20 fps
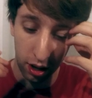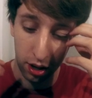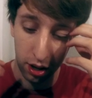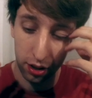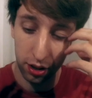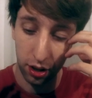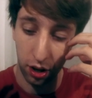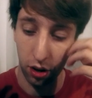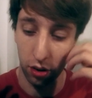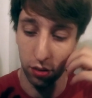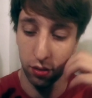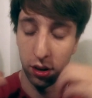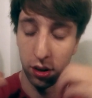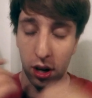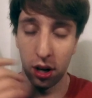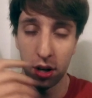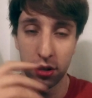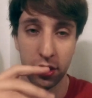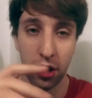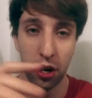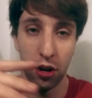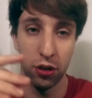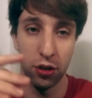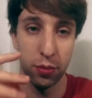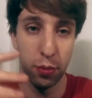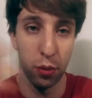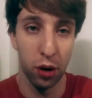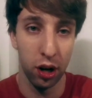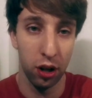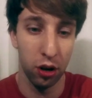So, also,
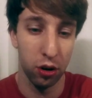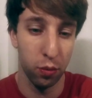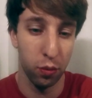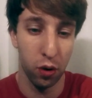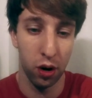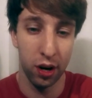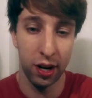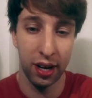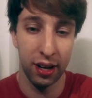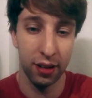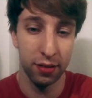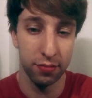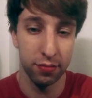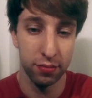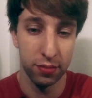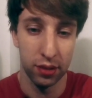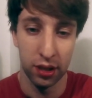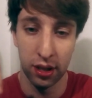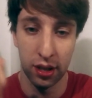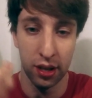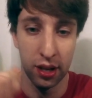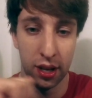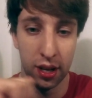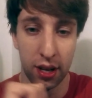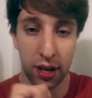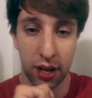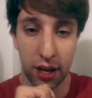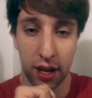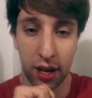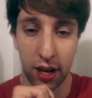spoiler warning,
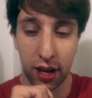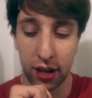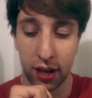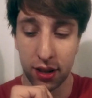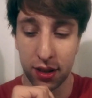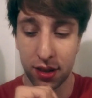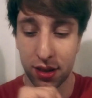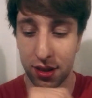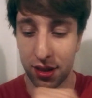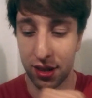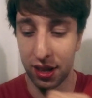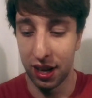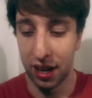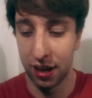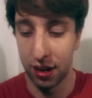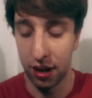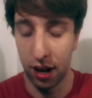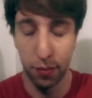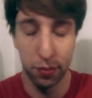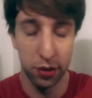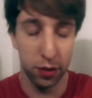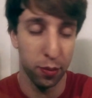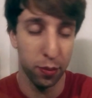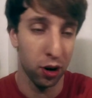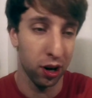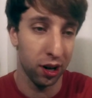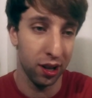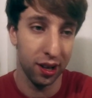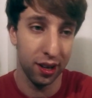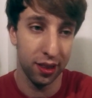I'm
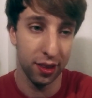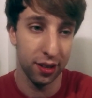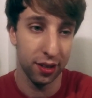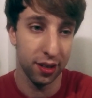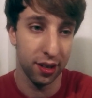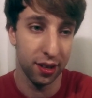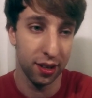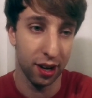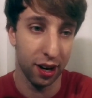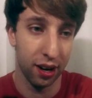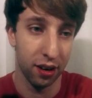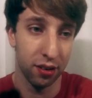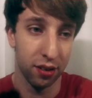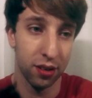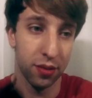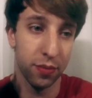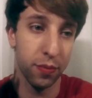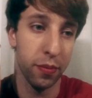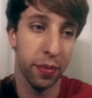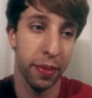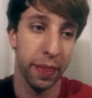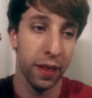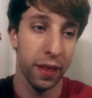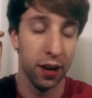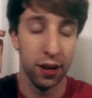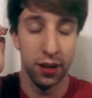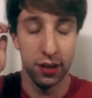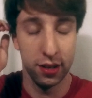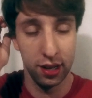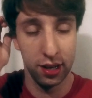spoiling this entire
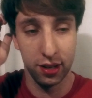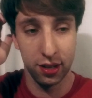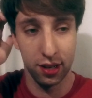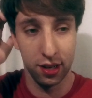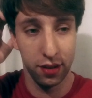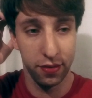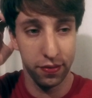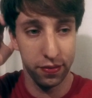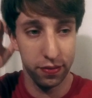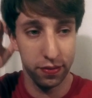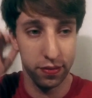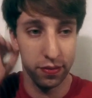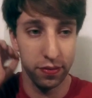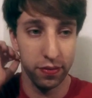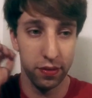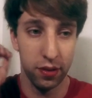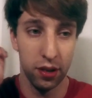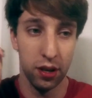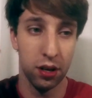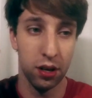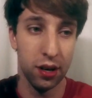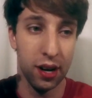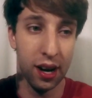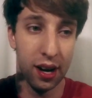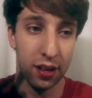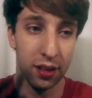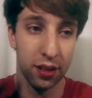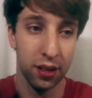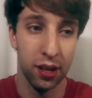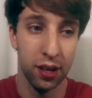season. If you
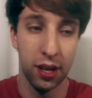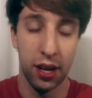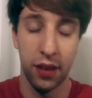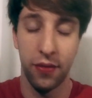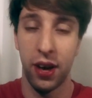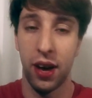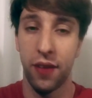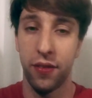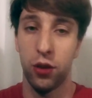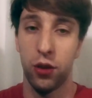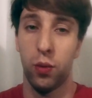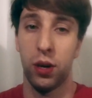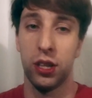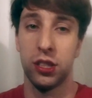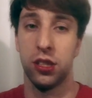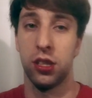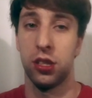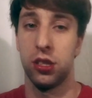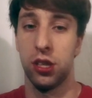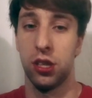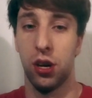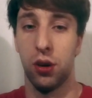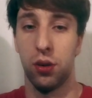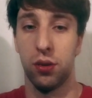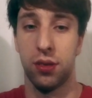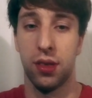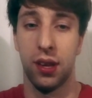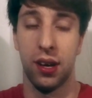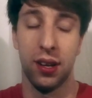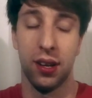haven't watched the show,
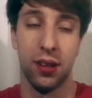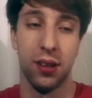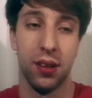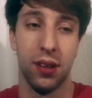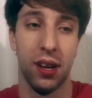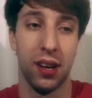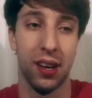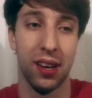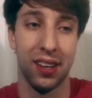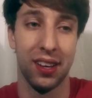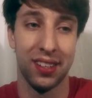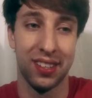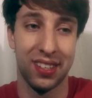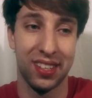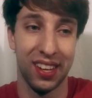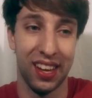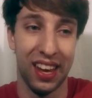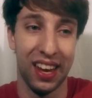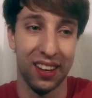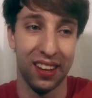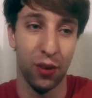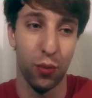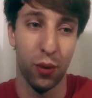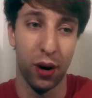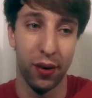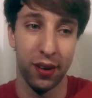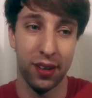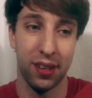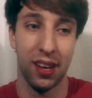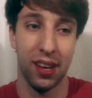then I guess, and you
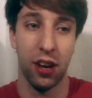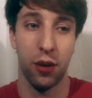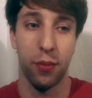want to hear